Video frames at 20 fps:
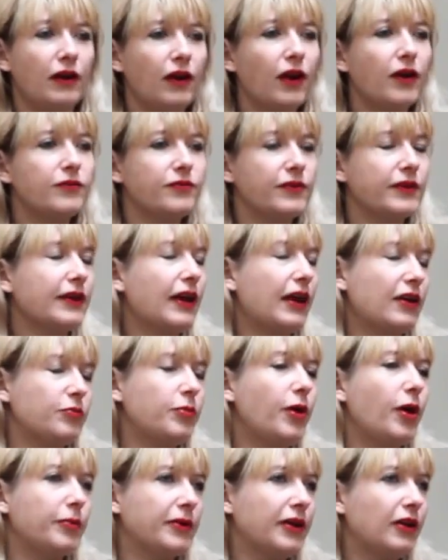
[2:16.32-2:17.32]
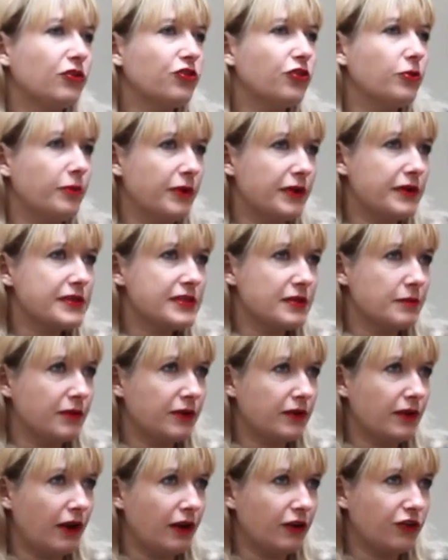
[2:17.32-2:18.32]
lot of the kind of pop culture myths
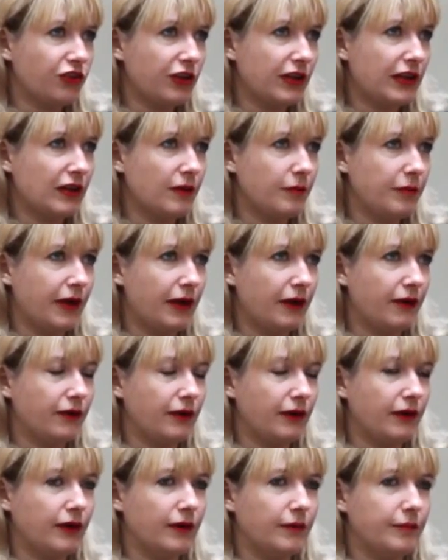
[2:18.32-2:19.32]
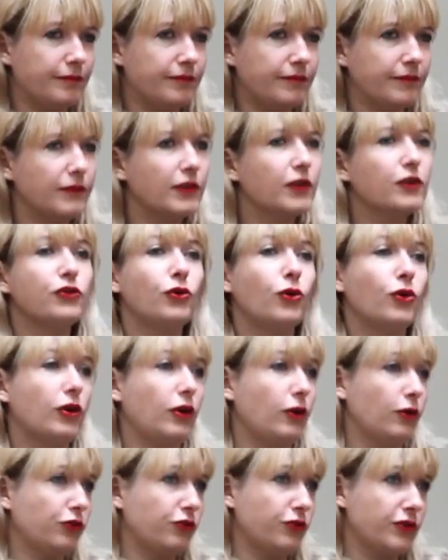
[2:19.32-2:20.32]
and mythology about the
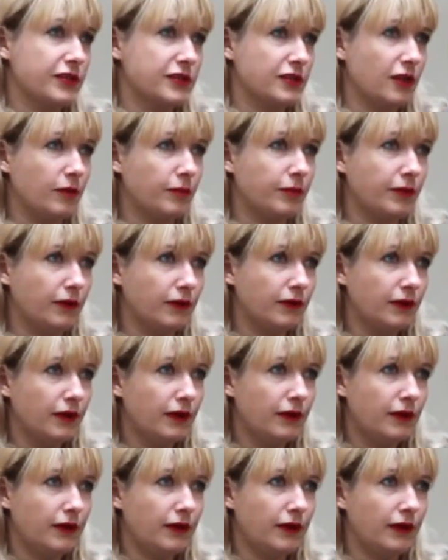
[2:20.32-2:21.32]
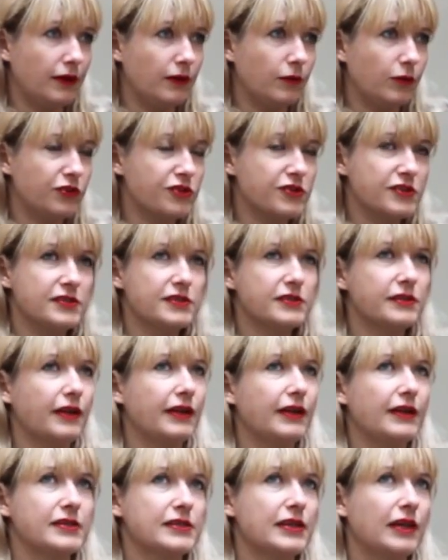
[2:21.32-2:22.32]
Tokoloshe, for example, which is,
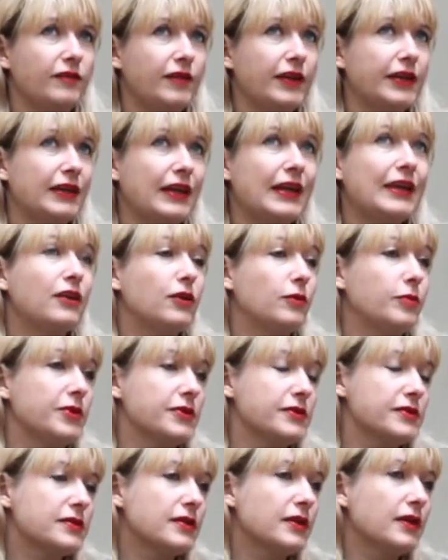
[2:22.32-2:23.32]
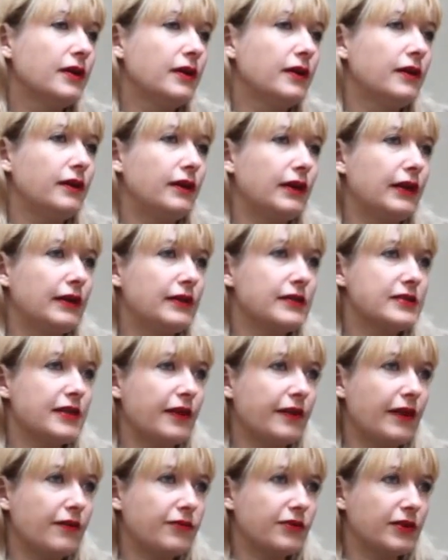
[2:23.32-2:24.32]
I guess, kind of like an incubus in
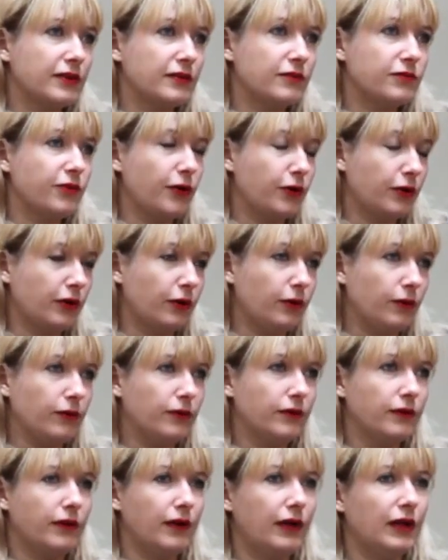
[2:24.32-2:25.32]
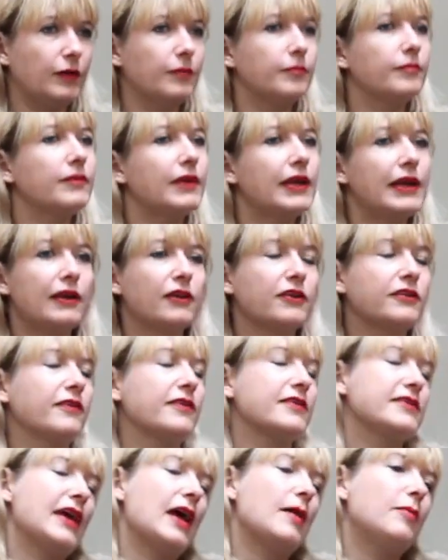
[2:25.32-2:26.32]
South African folklore. He
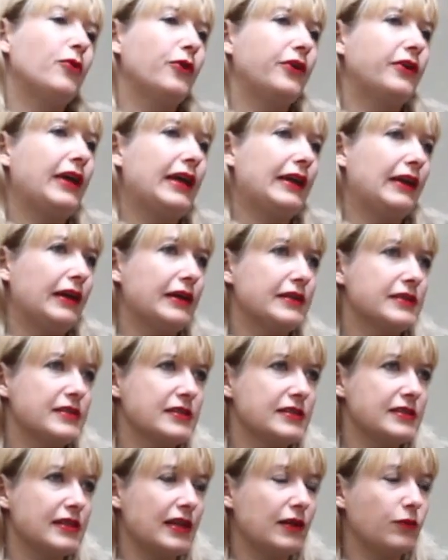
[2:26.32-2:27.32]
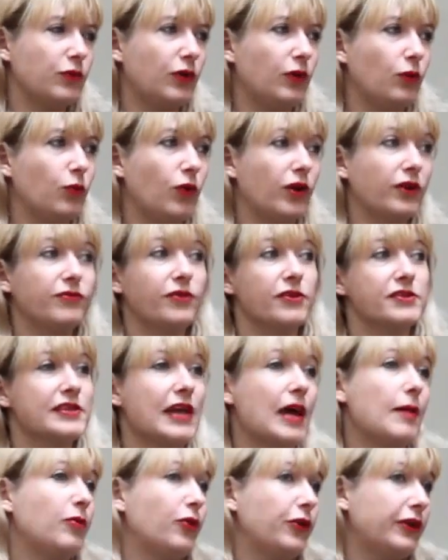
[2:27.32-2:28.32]
looked at the tabloid headlines and said, well, what if
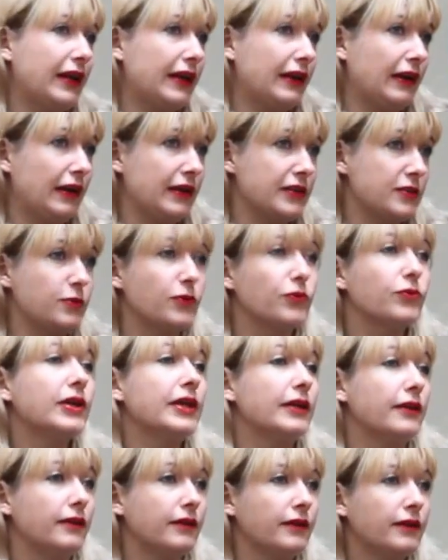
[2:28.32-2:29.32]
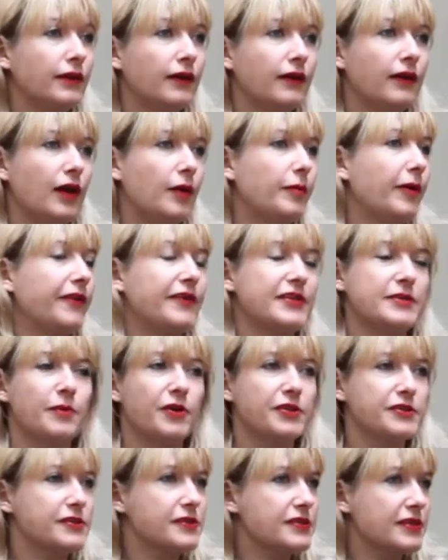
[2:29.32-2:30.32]
those tabloid headlines were real about
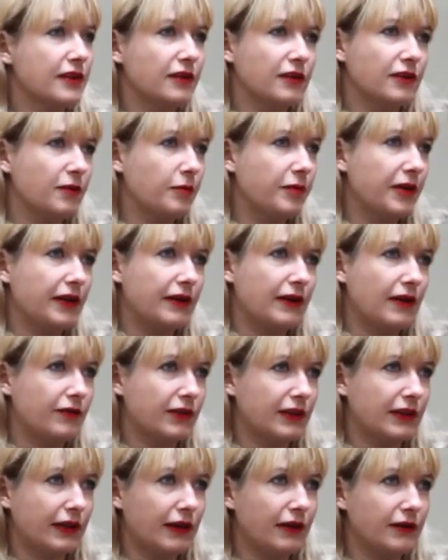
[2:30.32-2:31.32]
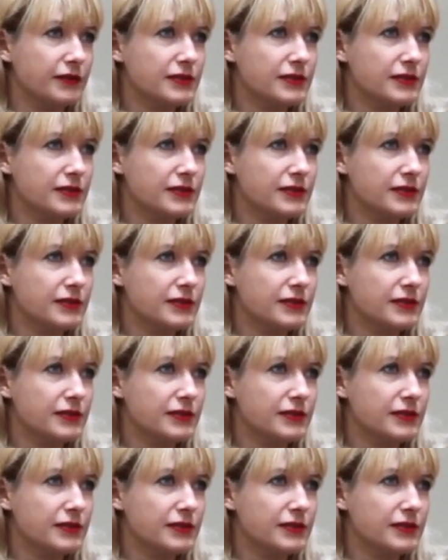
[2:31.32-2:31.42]
these monsters under the bed and everything